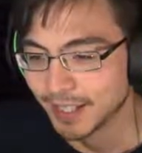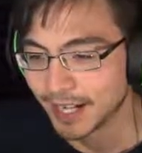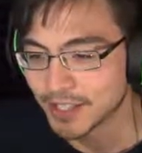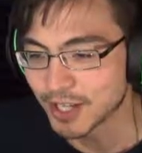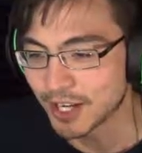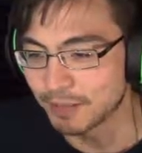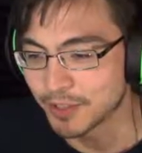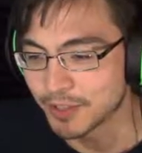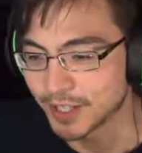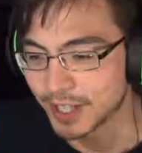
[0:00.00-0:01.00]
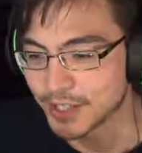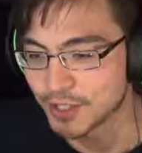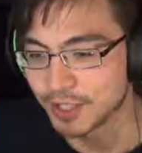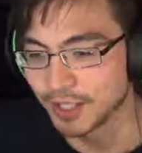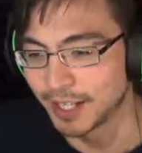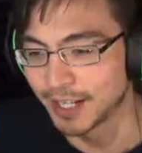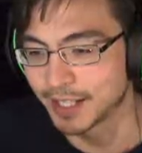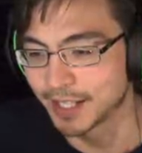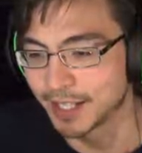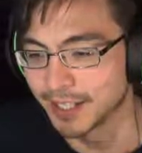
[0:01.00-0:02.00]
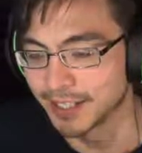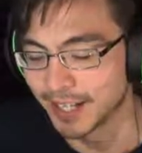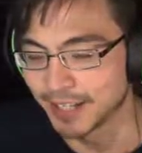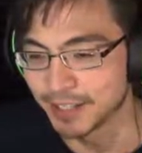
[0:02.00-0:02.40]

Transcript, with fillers: I saw how much you guys seem to like uh, like